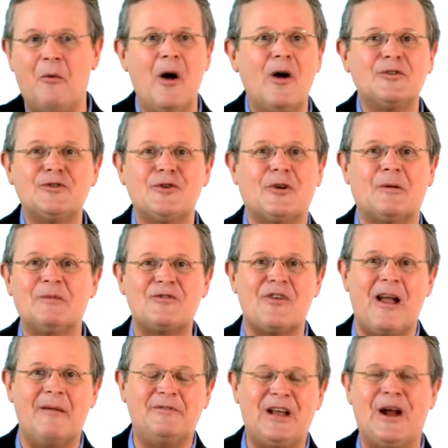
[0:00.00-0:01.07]
well
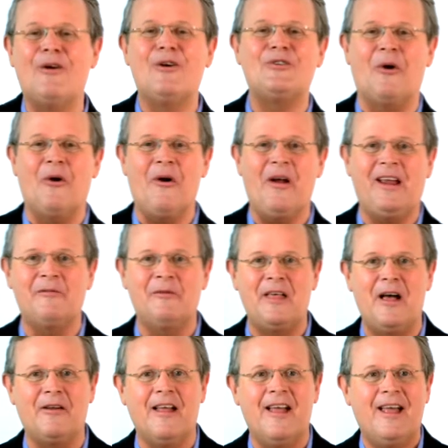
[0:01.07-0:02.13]
circumscribed territory, and
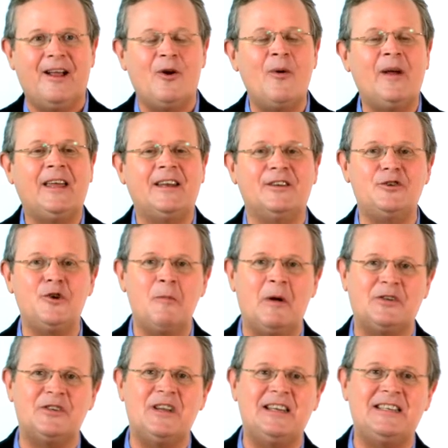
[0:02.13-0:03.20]
without going into too
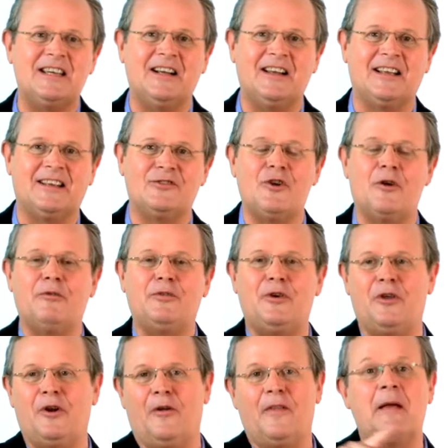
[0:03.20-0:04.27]
much detail, I can share with you,
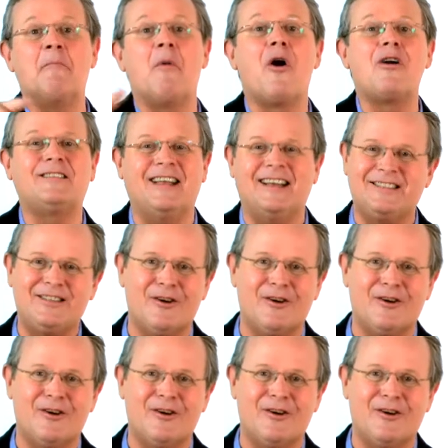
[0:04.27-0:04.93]
you know, they mark that